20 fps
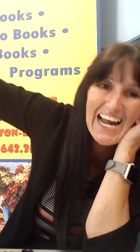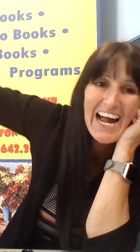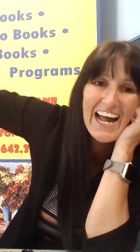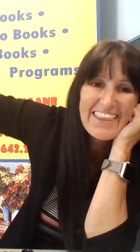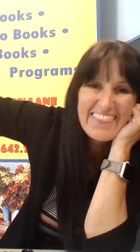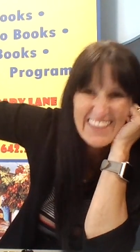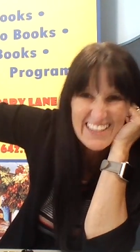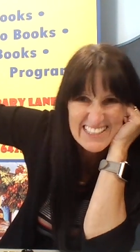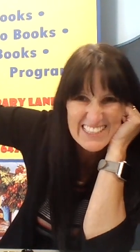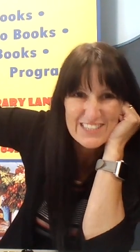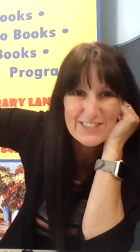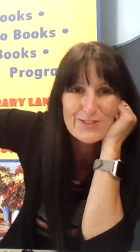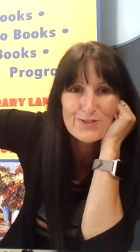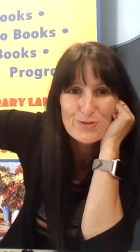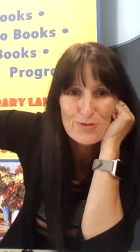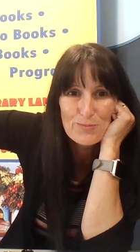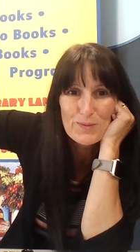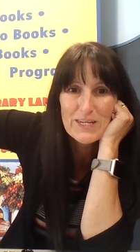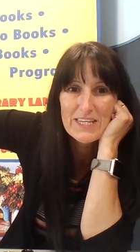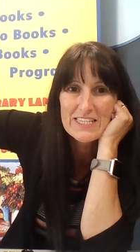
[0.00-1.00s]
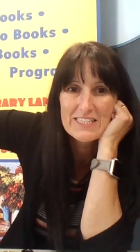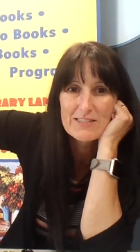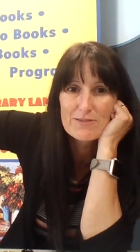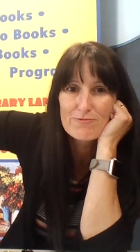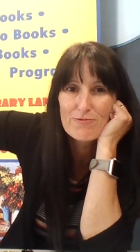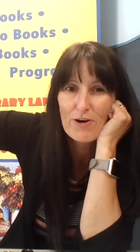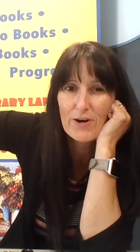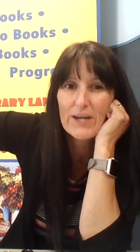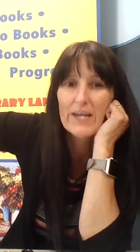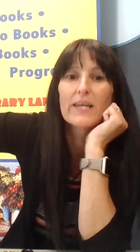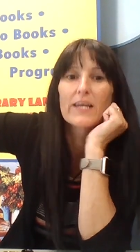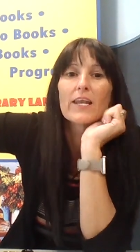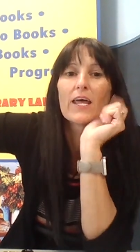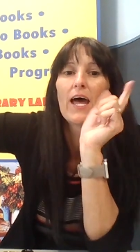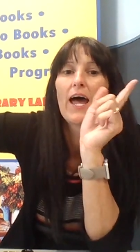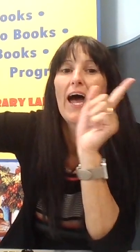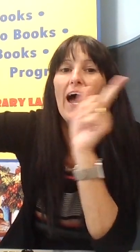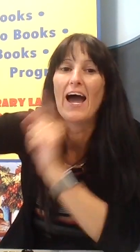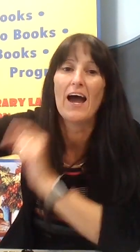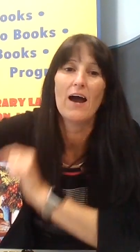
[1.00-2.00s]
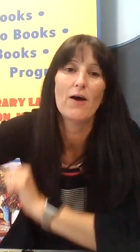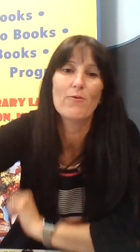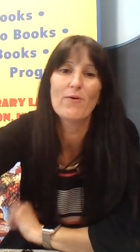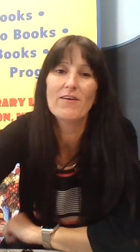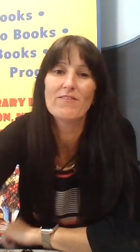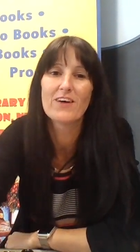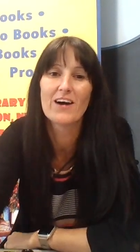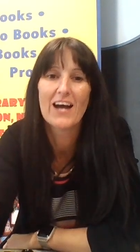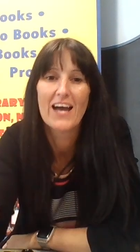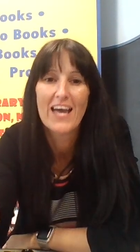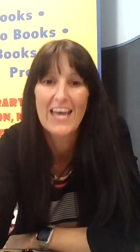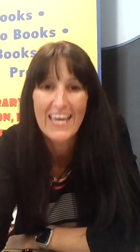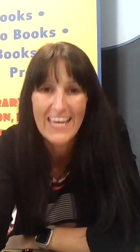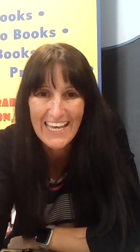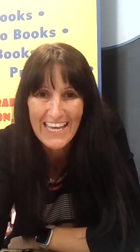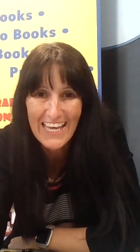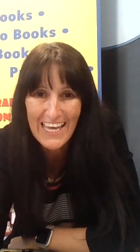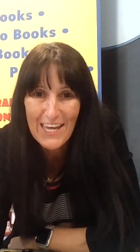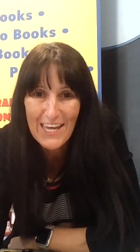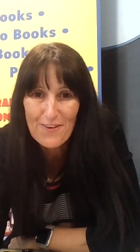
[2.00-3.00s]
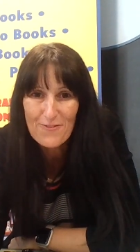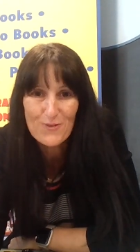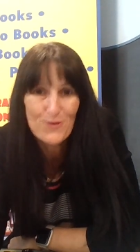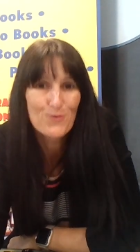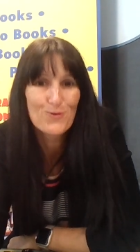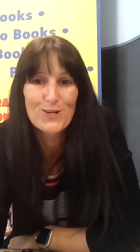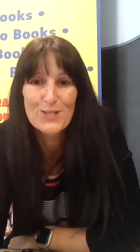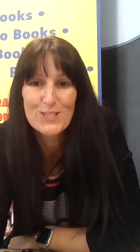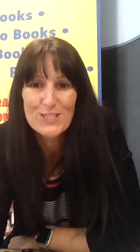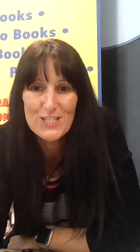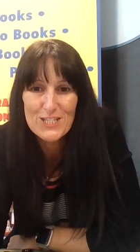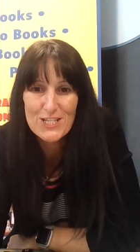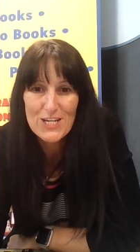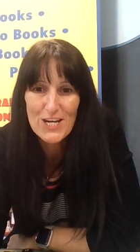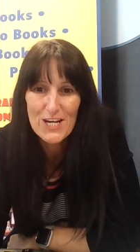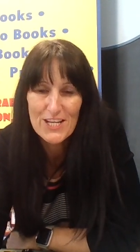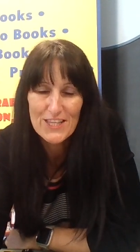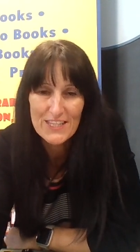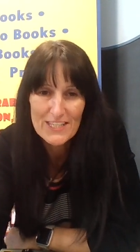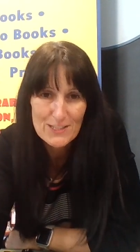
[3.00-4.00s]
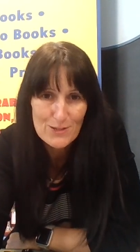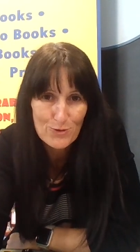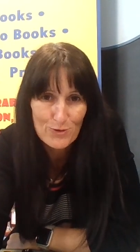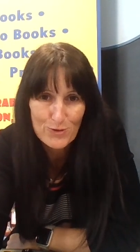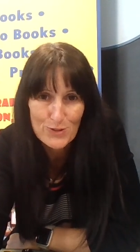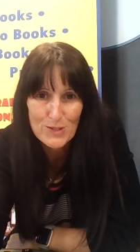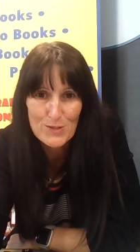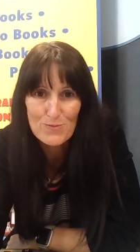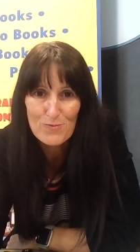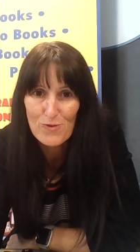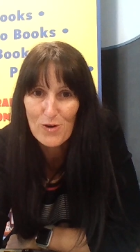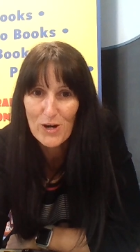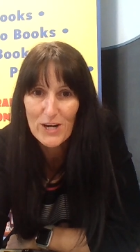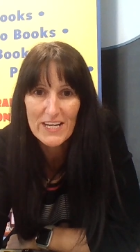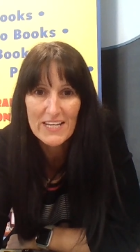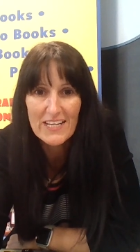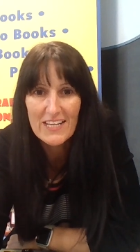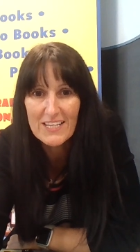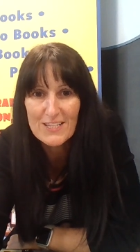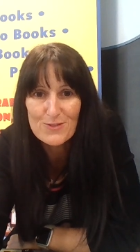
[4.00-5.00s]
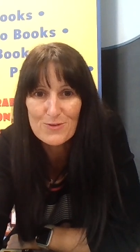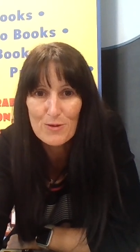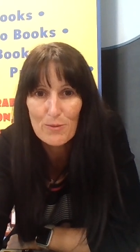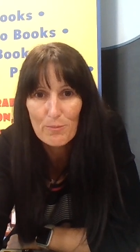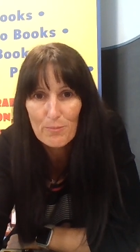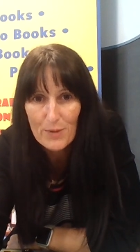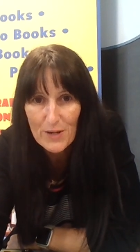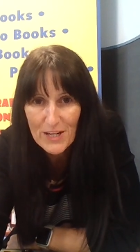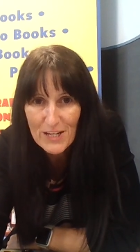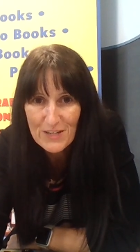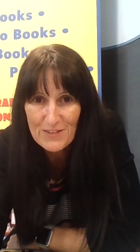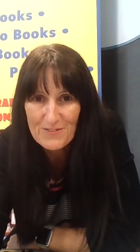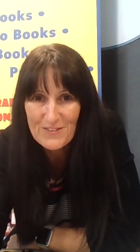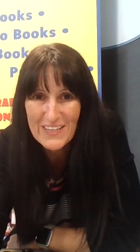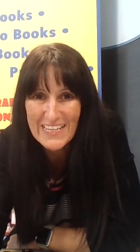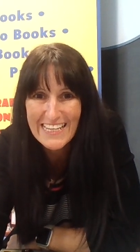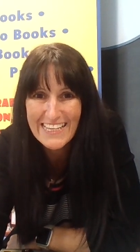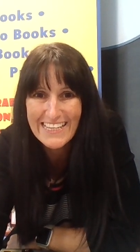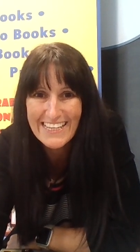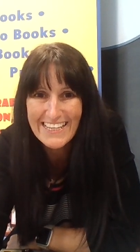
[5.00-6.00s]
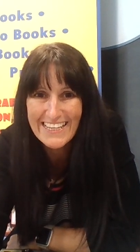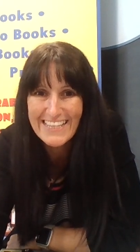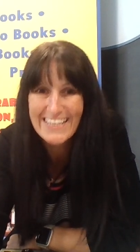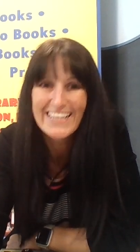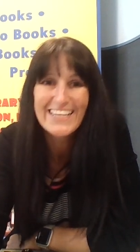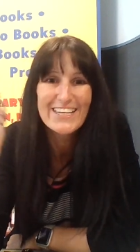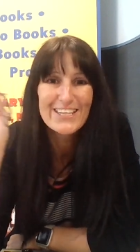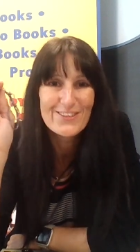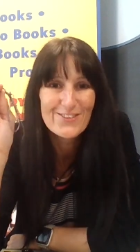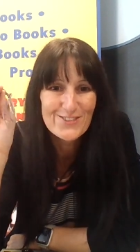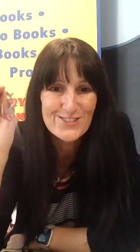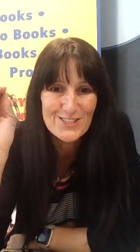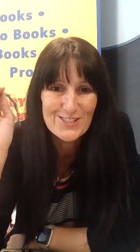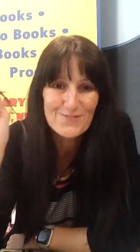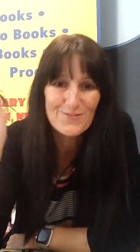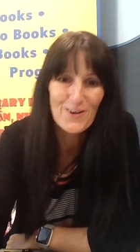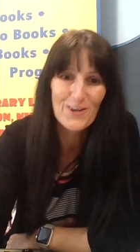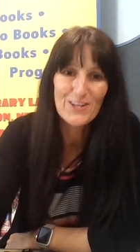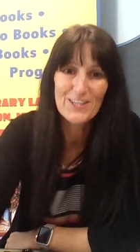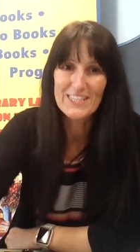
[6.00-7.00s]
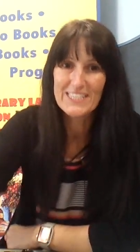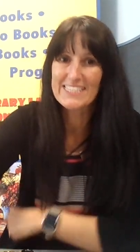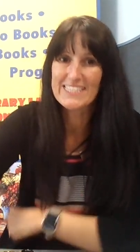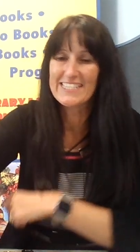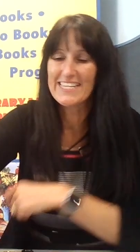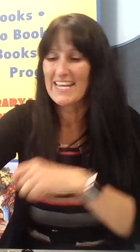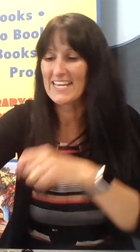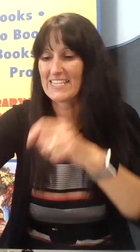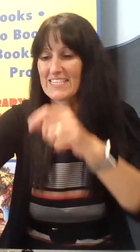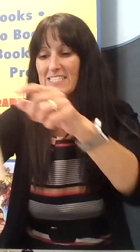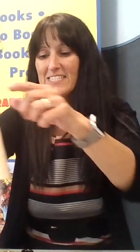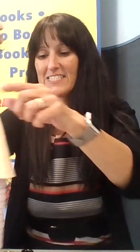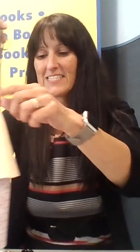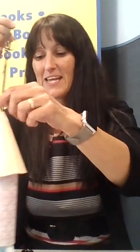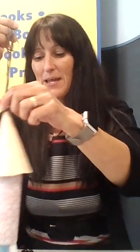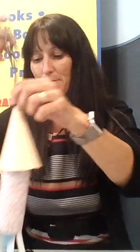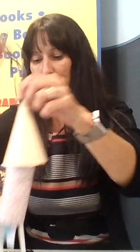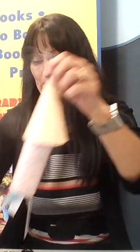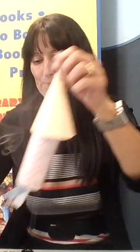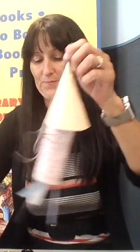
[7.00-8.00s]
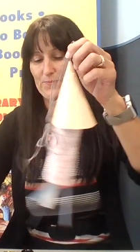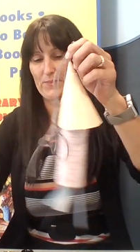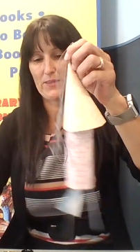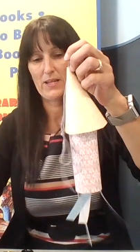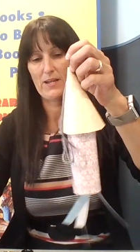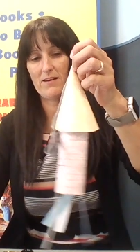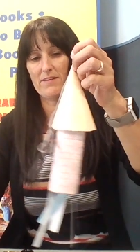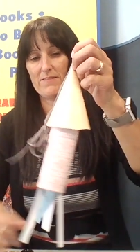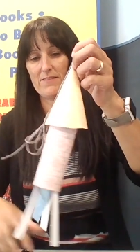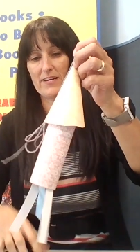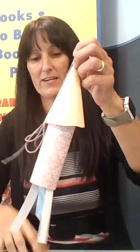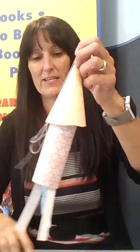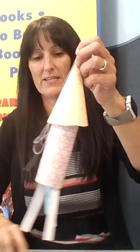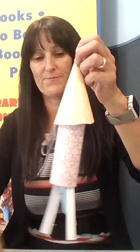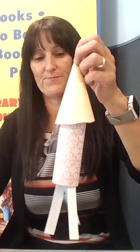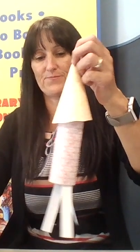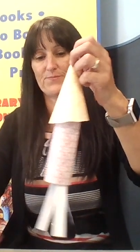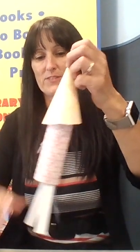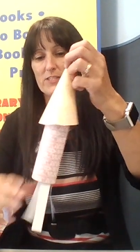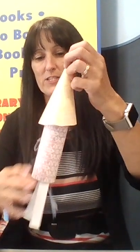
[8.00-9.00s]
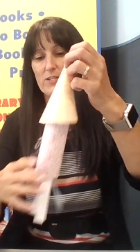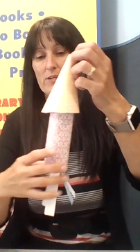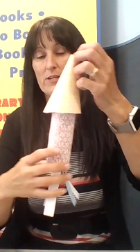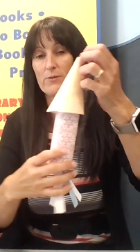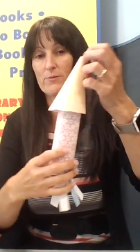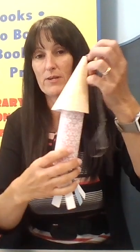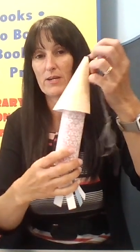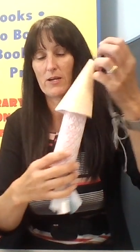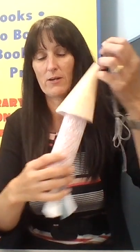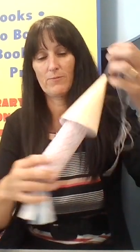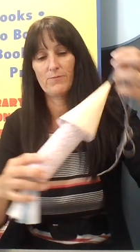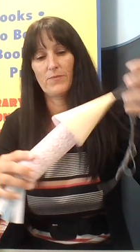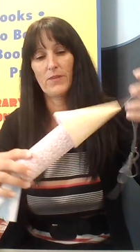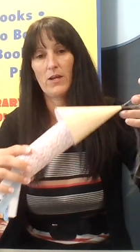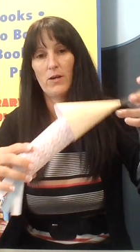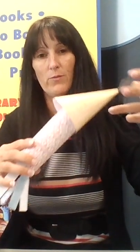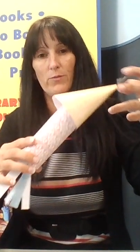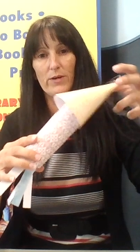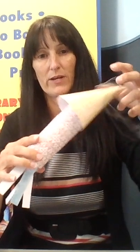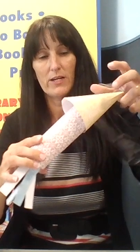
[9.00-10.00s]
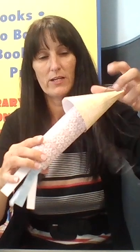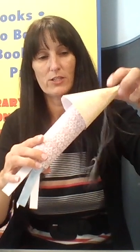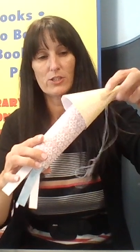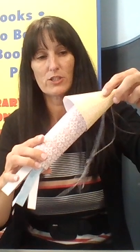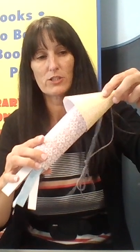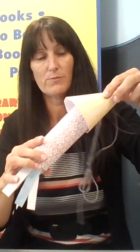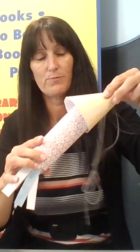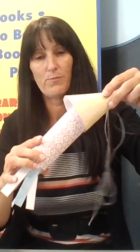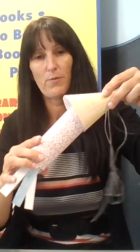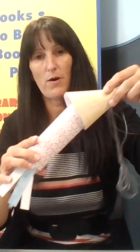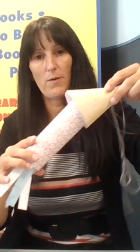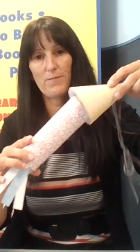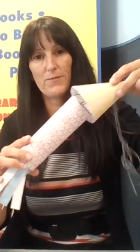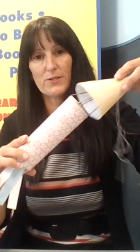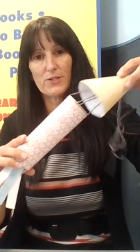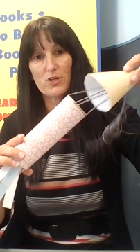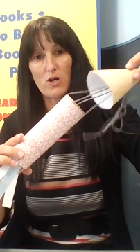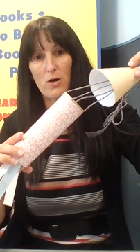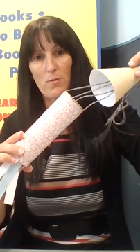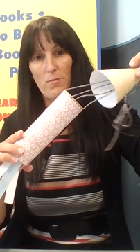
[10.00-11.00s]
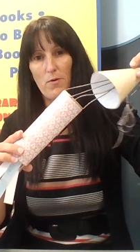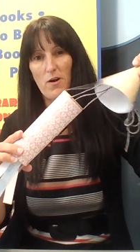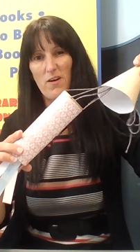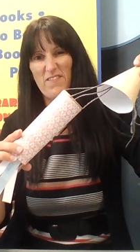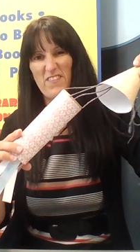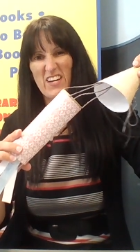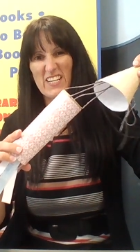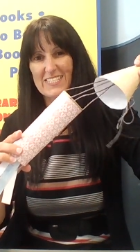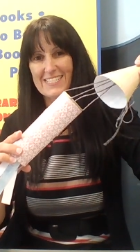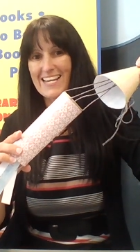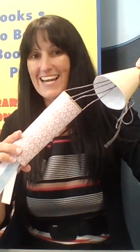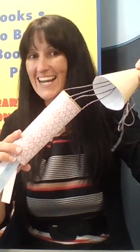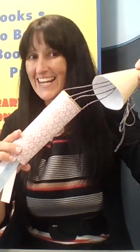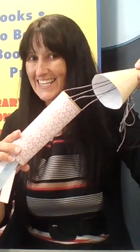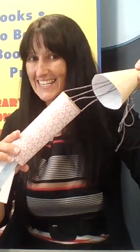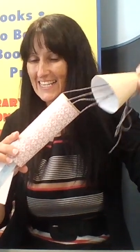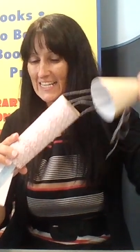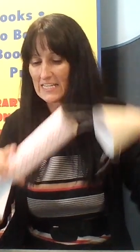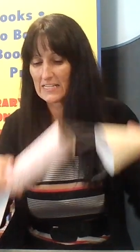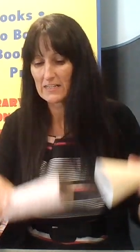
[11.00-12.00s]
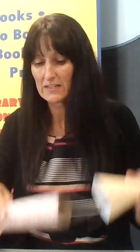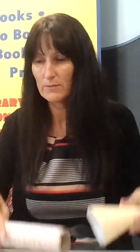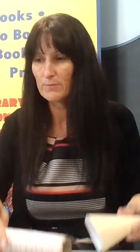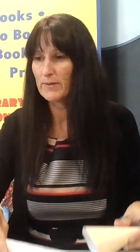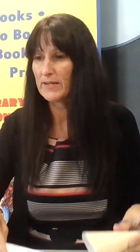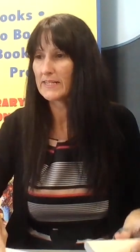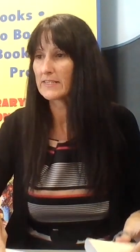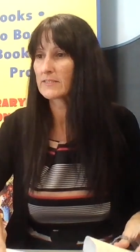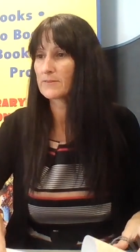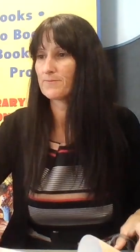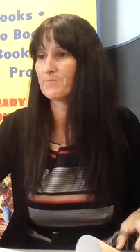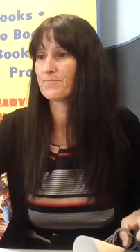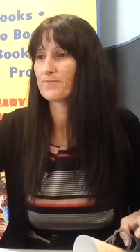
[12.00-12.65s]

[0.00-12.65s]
And that's a super easy rocket. However, if you want to turn this awesome rocket into a bird feeder, you just follow this next step. All right, so here we go. We're going to just pop the top off a tiny little bit.